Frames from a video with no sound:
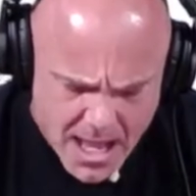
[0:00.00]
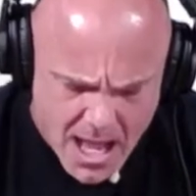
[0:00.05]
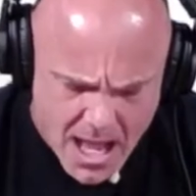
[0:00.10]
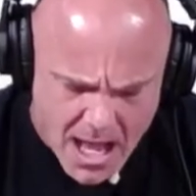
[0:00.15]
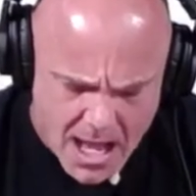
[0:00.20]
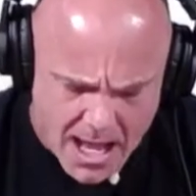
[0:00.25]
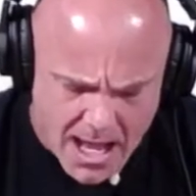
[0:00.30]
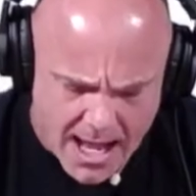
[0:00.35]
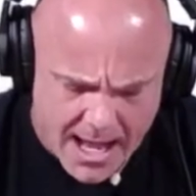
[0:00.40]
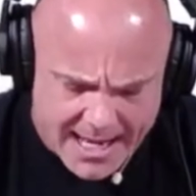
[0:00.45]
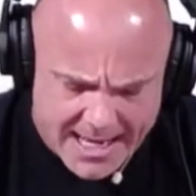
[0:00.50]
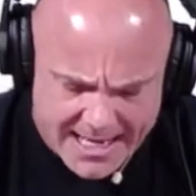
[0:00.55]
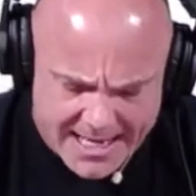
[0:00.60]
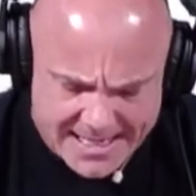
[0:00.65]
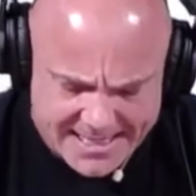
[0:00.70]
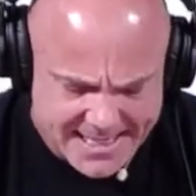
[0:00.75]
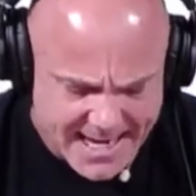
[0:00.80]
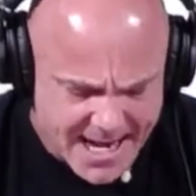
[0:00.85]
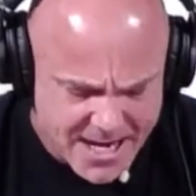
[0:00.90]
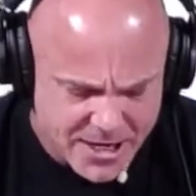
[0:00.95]
And he
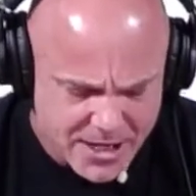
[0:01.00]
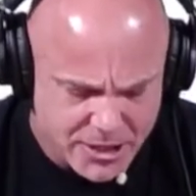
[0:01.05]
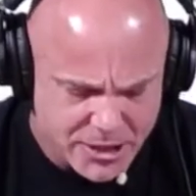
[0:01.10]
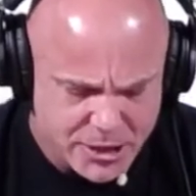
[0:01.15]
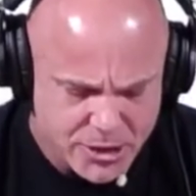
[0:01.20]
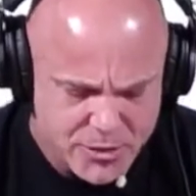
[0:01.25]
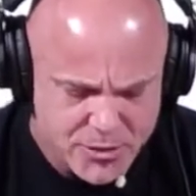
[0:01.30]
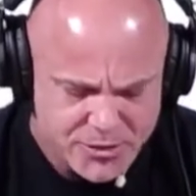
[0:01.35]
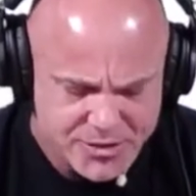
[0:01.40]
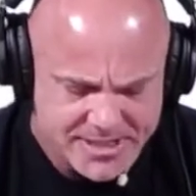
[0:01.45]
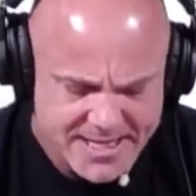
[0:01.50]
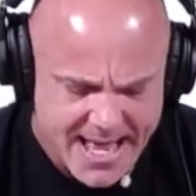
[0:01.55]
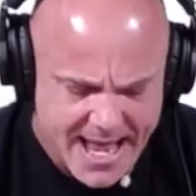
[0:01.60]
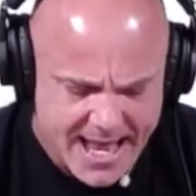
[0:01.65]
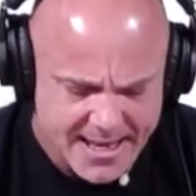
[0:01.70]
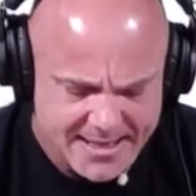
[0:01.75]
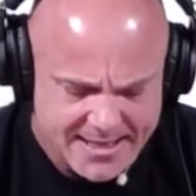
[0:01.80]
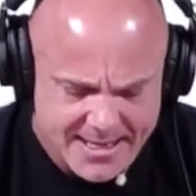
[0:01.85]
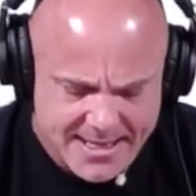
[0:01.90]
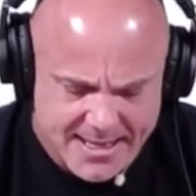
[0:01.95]
decided to use
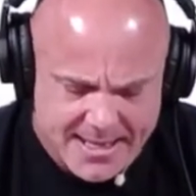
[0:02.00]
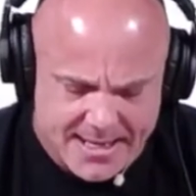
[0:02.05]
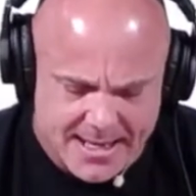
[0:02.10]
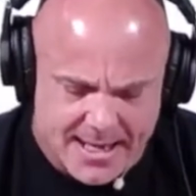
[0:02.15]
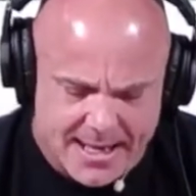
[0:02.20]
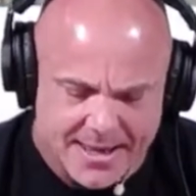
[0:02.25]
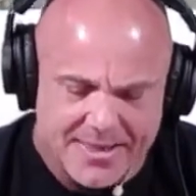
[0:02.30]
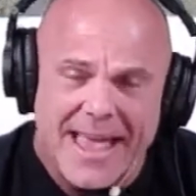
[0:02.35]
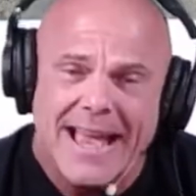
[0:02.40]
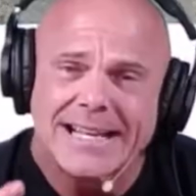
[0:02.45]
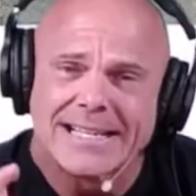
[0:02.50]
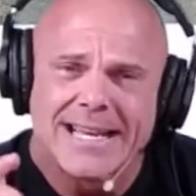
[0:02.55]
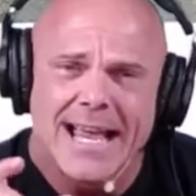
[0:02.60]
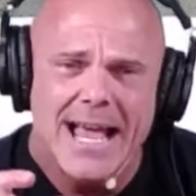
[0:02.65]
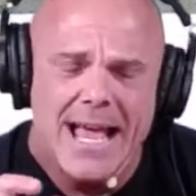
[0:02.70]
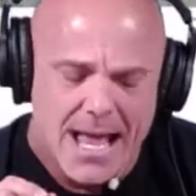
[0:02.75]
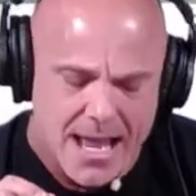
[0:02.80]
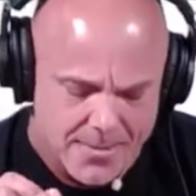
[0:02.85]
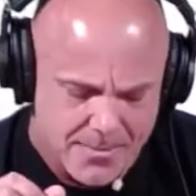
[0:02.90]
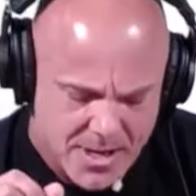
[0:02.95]
that
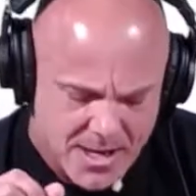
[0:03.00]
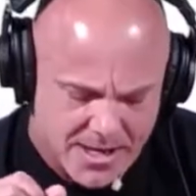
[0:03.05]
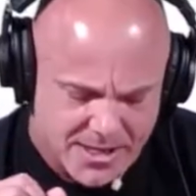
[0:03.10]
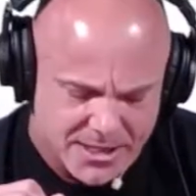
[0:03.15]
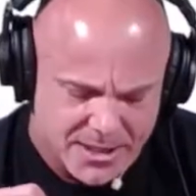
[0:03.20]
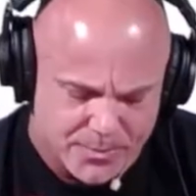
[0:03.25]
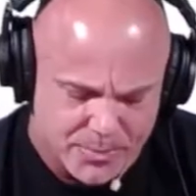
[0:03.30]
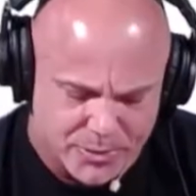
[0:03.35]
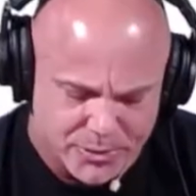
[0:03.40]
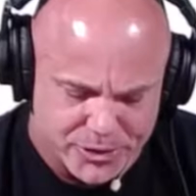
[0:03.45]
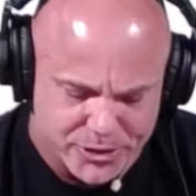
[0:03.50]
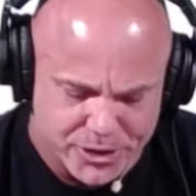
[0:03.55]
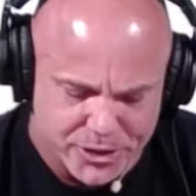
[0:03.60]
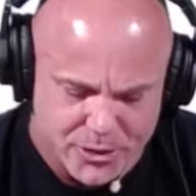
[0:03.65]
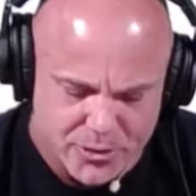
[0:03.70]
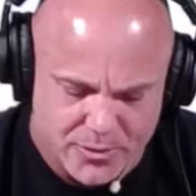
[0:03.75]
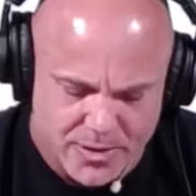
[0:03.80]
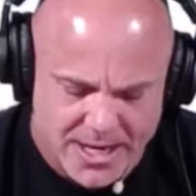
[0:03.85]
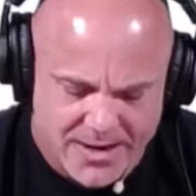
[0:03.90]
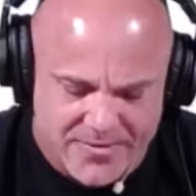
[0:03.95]
time to
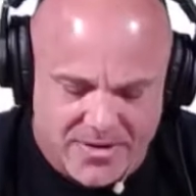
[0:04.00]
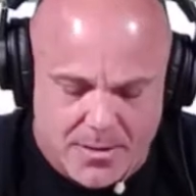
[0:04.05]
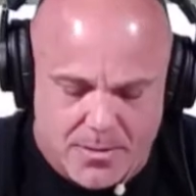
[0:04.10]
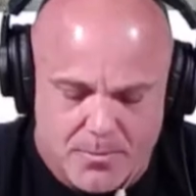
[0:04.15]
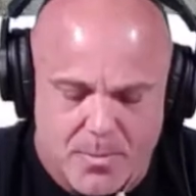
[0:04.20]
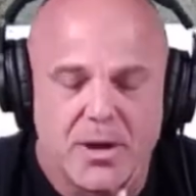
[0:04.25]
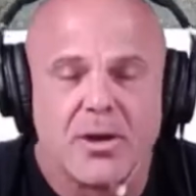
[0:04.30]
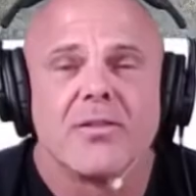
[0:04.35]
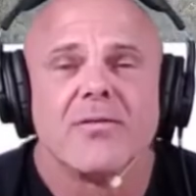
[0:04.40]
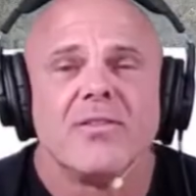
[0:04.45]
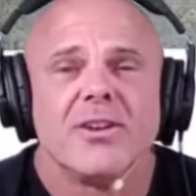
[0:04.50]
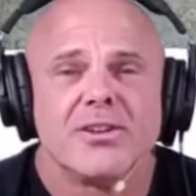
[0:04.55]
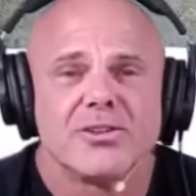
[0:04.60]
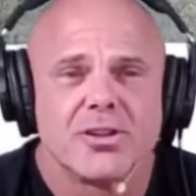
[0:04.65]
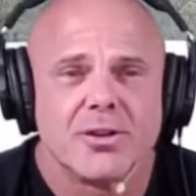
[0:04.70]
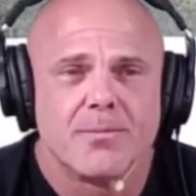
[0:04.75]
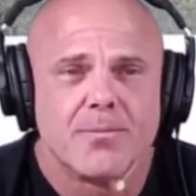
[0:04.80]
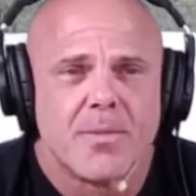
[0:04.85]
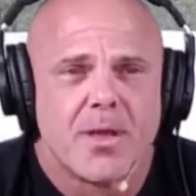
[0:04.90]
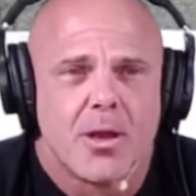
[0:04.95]
pursue even a bigger
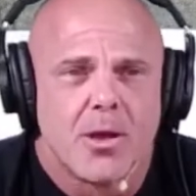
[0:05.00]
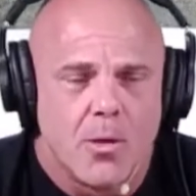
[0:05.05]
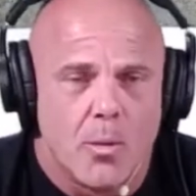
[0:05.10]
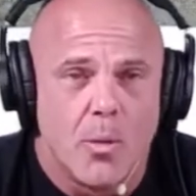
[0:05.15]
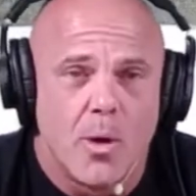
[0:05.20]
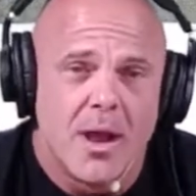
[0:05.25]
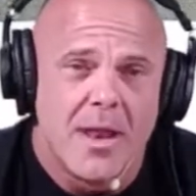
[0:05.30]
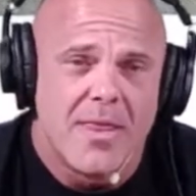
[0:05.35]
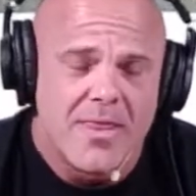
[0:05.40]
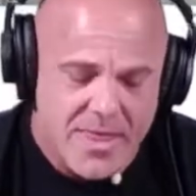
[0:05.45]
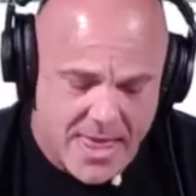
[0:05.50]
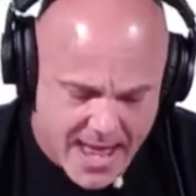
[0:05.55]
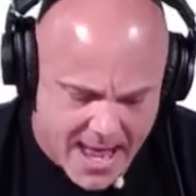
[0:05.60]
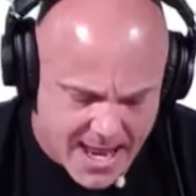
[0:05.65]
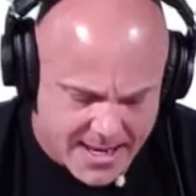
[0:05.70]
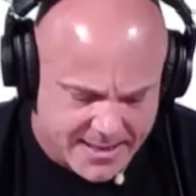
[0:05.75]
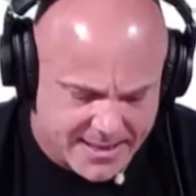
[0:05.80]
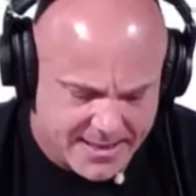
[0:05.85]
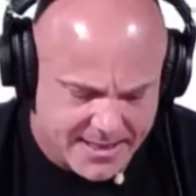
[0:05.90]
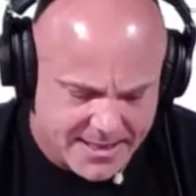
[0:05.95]
vision, one
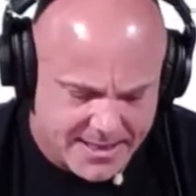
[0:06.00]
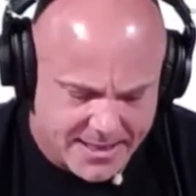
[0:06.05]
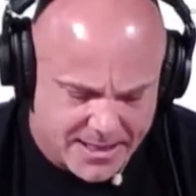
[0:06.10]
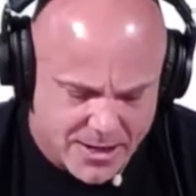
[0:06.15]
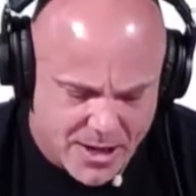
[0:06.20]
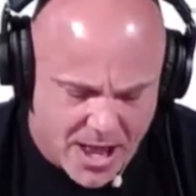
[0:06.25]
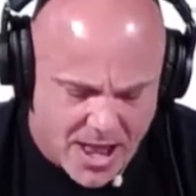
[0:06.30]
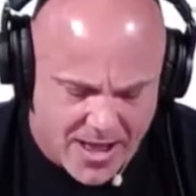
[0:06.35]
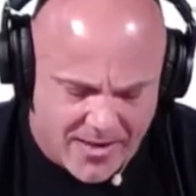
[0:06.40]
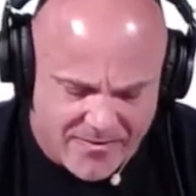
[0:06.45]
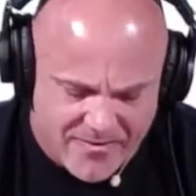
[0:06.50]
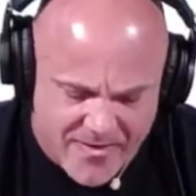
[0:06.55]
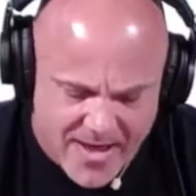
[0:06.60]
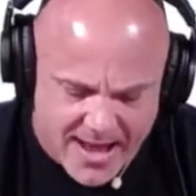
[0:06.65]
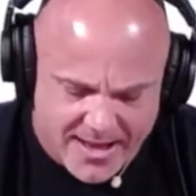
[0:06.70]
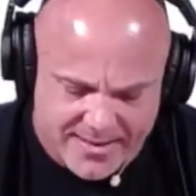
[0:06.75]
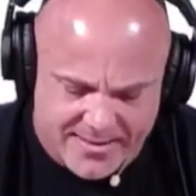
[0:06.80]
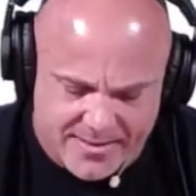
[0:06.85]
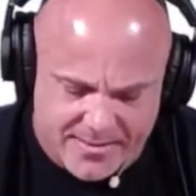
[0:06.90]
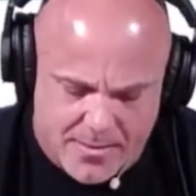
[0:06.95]
that could
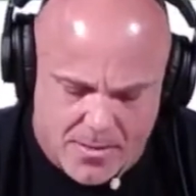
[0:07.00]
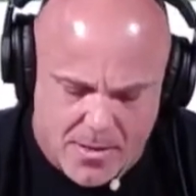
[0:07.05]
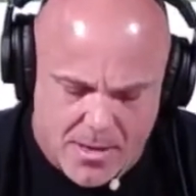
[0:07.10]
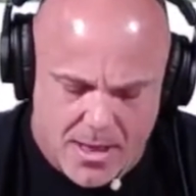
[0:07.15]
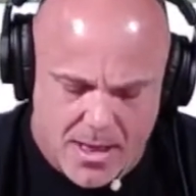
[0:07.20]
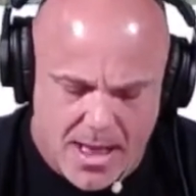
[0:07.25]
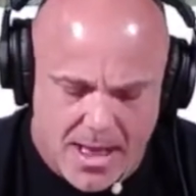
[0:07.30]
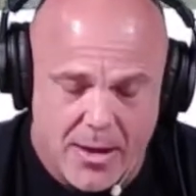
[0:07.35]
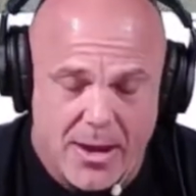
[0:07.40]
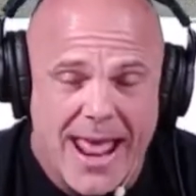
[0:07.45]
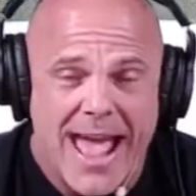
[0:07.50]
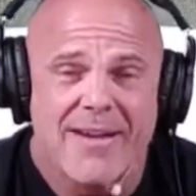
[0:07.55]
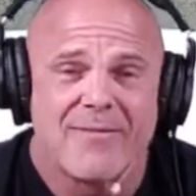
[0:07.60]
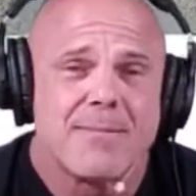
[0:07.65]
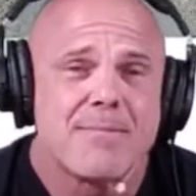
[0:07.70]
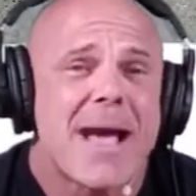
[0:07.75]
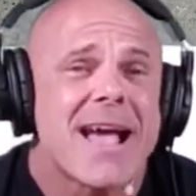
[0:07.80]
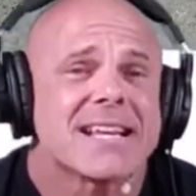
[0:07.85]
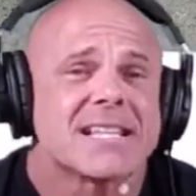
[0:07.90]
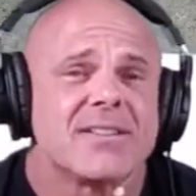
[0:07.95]
affect and have a
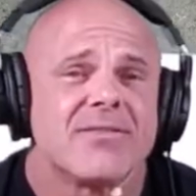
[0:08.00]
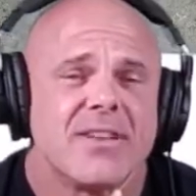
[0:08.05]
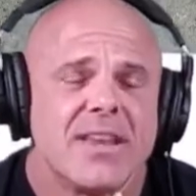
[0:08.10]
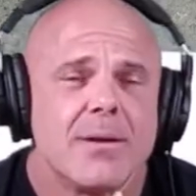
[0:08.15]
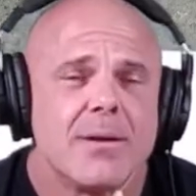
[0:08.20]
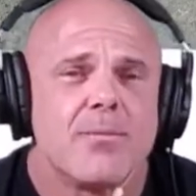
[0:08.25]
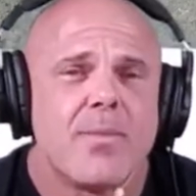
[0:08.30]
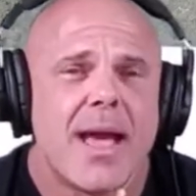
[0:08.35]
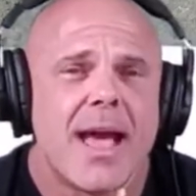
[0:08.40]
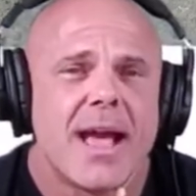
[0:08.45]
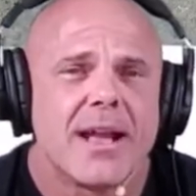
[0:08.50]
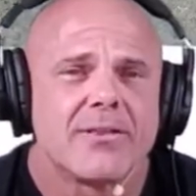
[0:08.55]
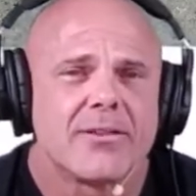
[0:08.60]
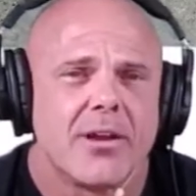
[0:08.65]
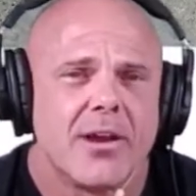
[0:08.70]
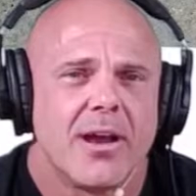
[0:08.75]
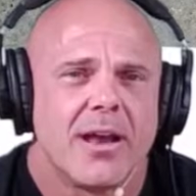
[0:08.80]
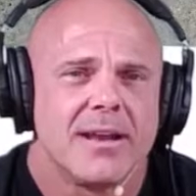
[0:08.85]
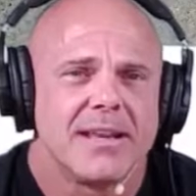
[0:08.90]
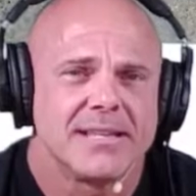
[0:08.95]
massive impact
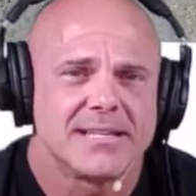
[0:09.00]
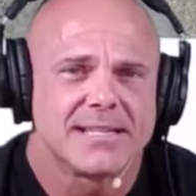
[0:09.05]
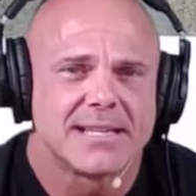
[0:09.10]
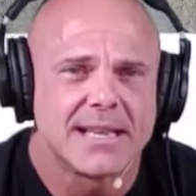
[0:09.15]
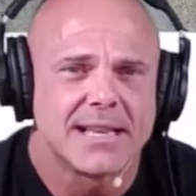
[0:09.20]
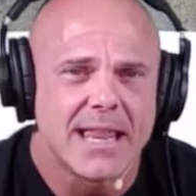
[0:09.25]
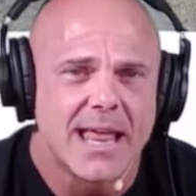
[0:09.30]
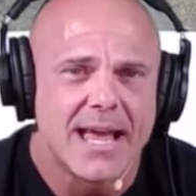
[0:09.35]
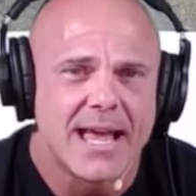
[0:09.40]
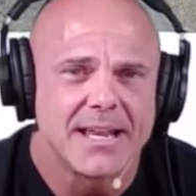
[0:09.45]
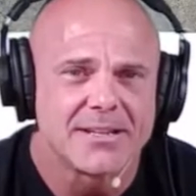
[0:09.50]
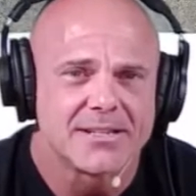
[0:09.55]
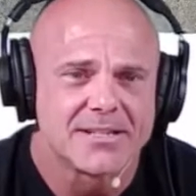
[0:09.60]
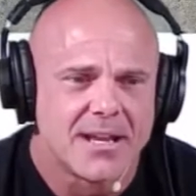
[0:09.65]
on his clients,